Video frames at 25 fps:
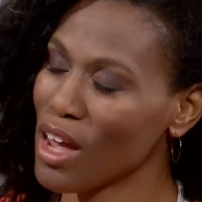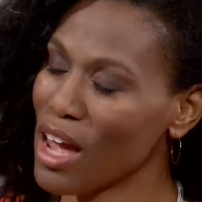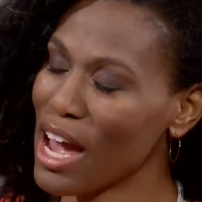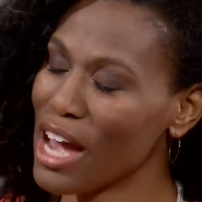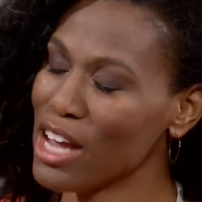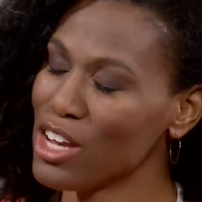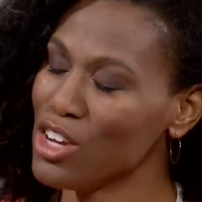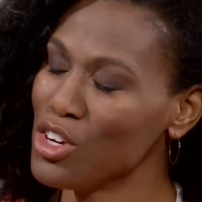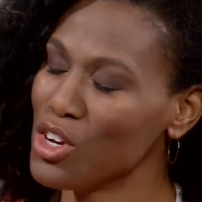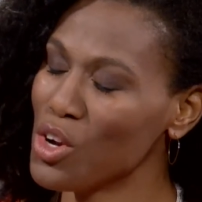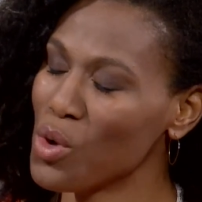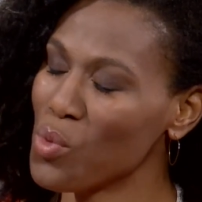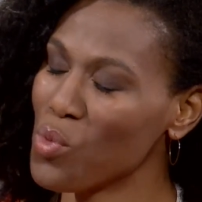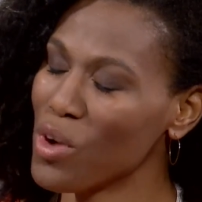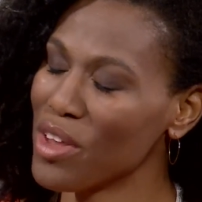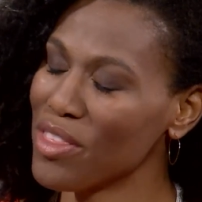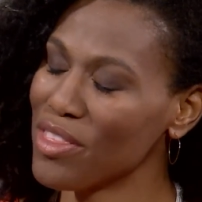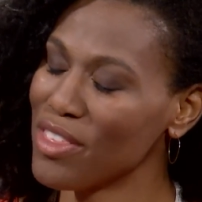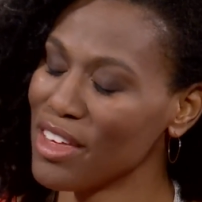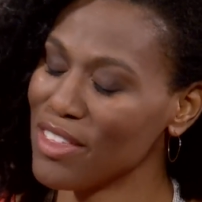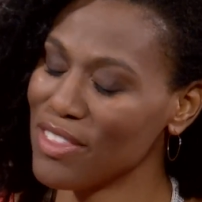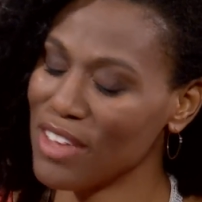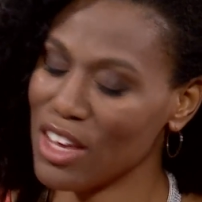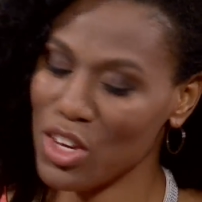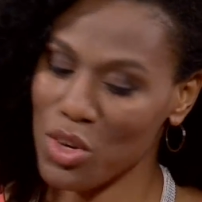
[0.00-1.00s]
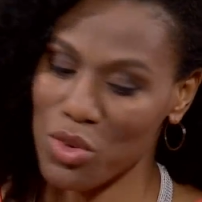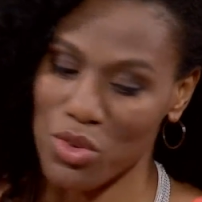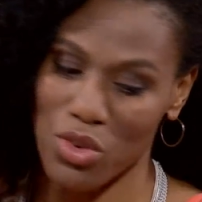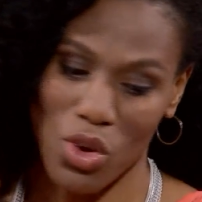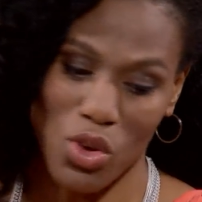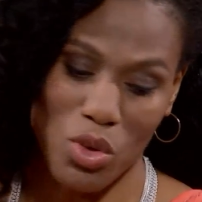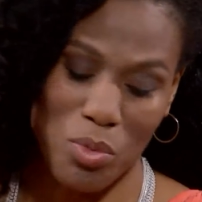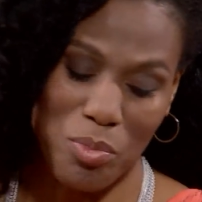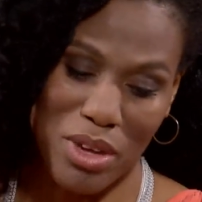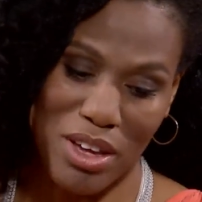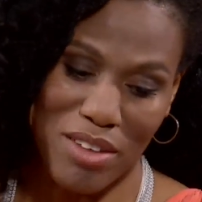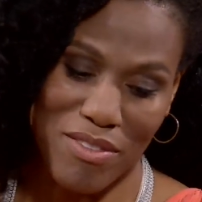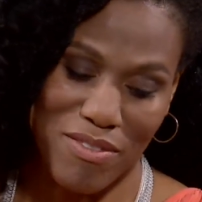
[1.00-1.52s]
And you know, one thing that you
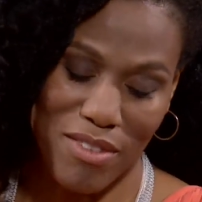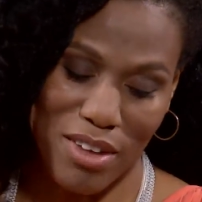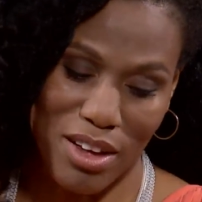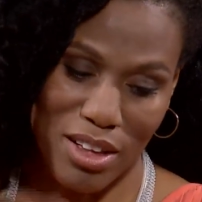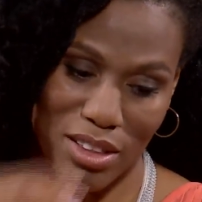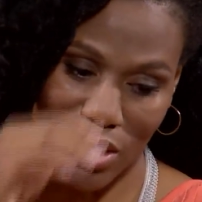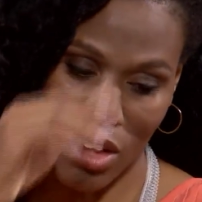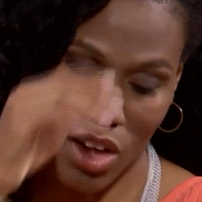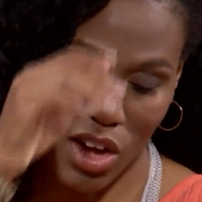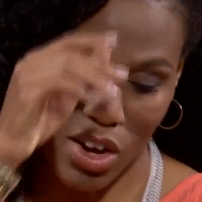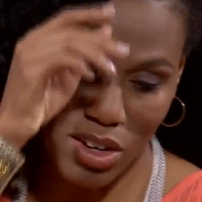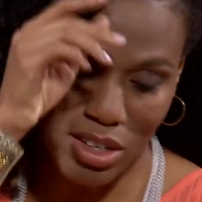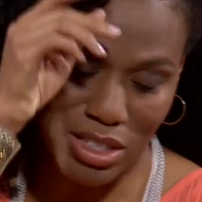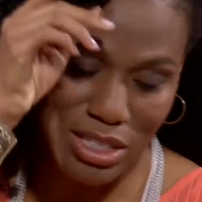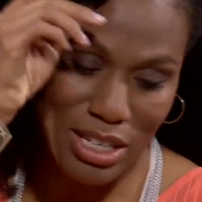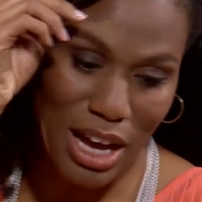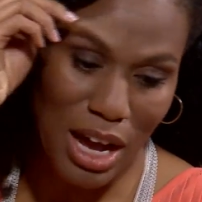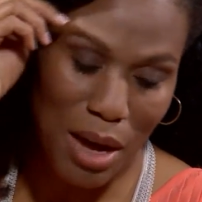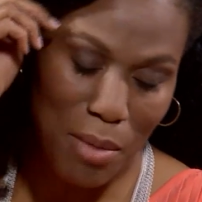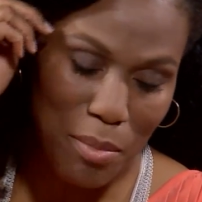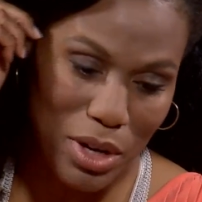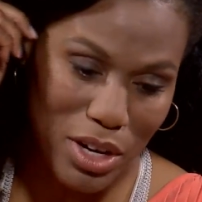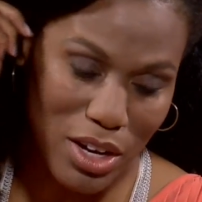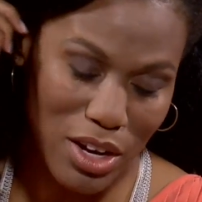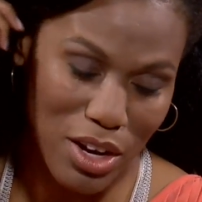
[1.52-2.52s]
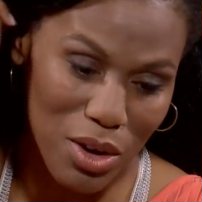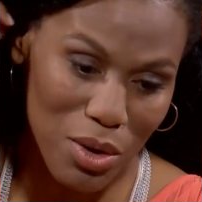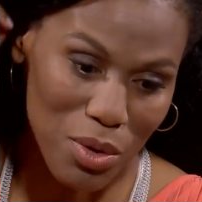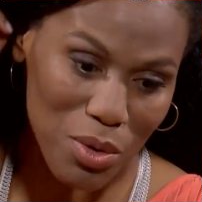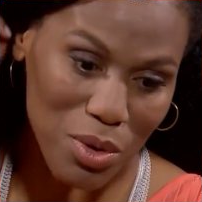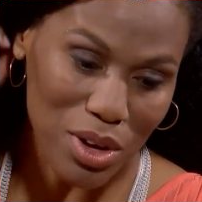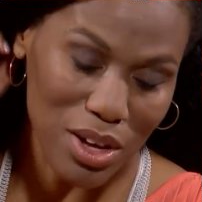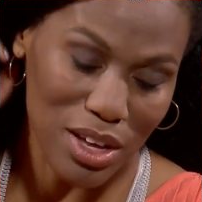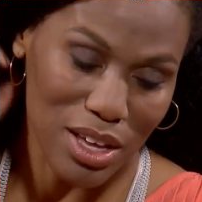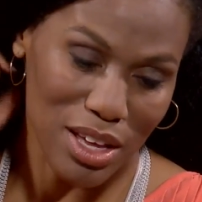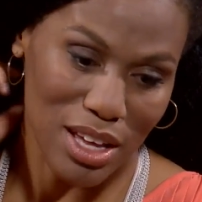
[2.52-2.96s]
told me a long time ago